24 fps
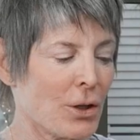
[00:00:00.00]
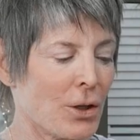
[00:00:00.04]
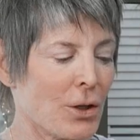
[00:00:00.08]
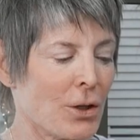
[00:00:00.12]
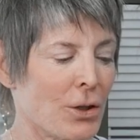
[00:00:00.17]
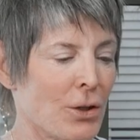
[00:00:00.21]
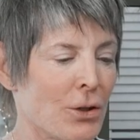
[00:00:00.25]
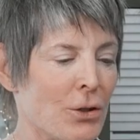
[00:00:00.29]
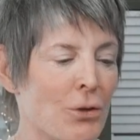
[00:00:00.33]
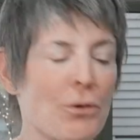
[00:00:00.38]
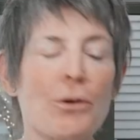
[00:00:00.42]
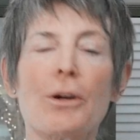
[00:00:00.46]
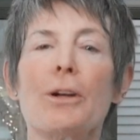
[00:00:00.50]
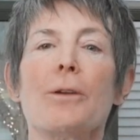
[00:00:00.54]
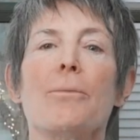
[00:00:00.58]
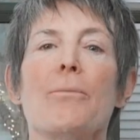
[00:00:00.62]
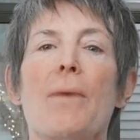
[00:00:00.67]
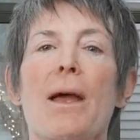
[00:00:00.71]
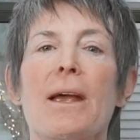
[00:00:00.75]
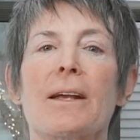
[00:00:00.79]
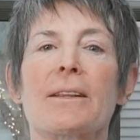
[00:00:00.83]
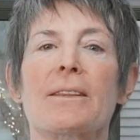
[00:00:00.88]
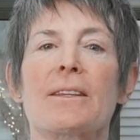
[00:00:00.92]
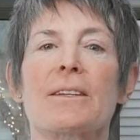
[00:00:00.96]
You can
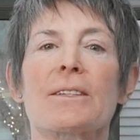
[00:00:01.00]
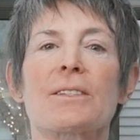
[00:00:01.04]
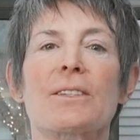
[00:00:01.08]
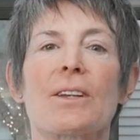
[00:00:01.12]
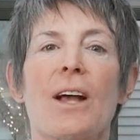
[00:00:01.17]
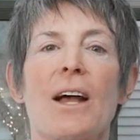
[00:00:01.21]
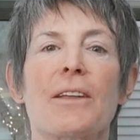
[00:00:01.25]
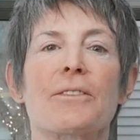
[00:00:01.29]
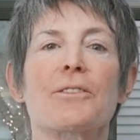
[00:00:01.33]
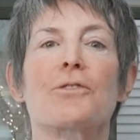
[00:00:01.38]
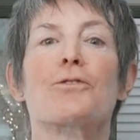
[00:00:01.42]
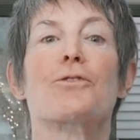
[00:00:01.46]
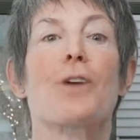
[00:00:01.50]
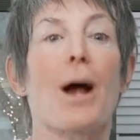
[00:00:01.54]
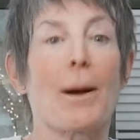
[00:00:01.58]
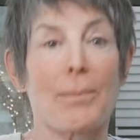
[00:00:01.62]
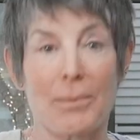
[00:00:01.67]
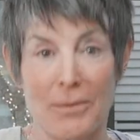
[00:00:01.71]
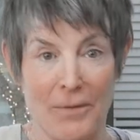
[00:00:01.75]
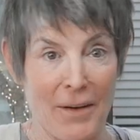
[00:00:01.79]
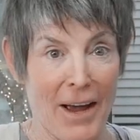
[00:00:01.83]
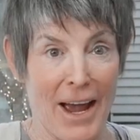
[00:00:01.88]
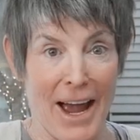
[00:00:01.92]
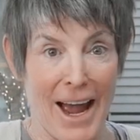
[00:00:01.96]
make this at the
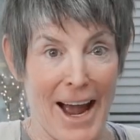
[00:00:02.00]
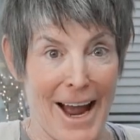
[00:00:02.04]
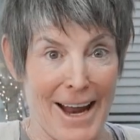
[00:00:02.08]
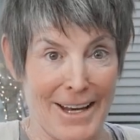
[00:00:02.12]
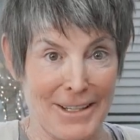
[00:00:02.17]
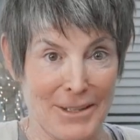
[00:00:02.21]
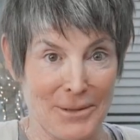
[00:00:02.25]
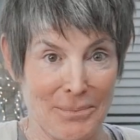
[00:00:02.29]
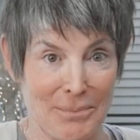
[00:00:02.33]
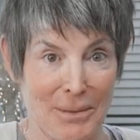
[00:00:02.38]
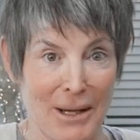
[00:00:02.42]
drop of a hat